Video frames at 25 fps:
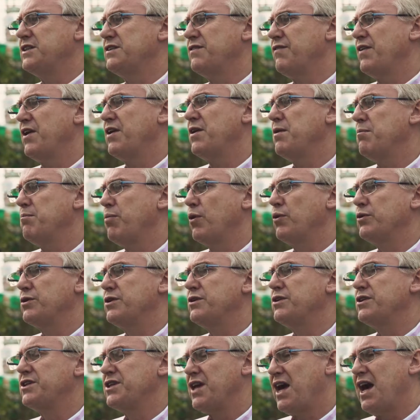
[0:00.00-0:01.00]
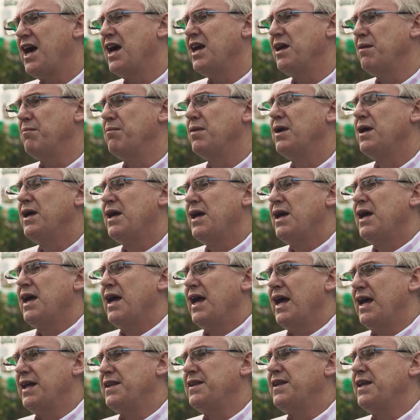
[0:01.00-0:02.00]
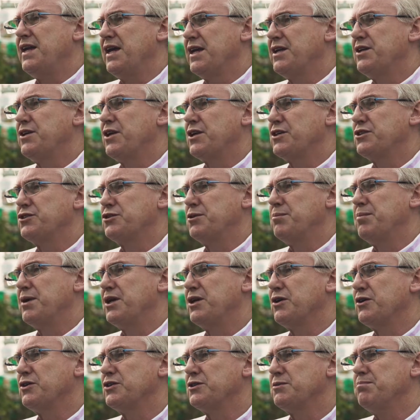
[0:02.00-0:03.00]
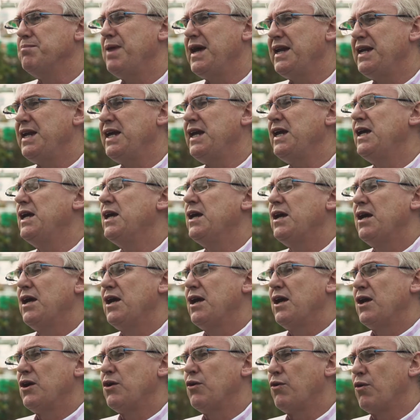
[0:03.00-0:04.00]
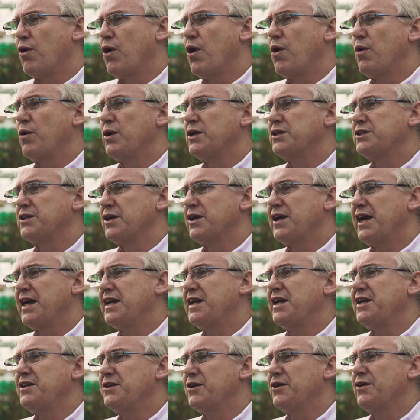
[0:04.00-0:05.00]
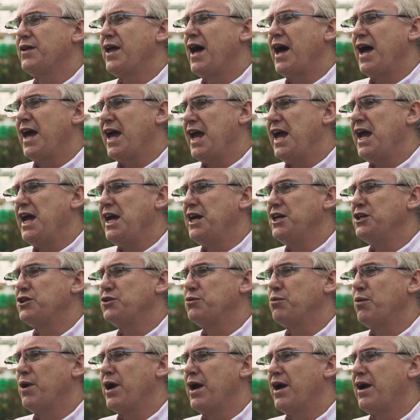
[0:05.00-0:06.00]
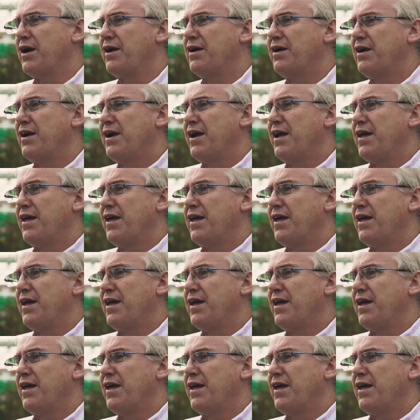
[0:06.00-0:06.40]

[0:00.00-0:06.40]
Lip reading: is a very important time in the industry because many growers are getting to that age where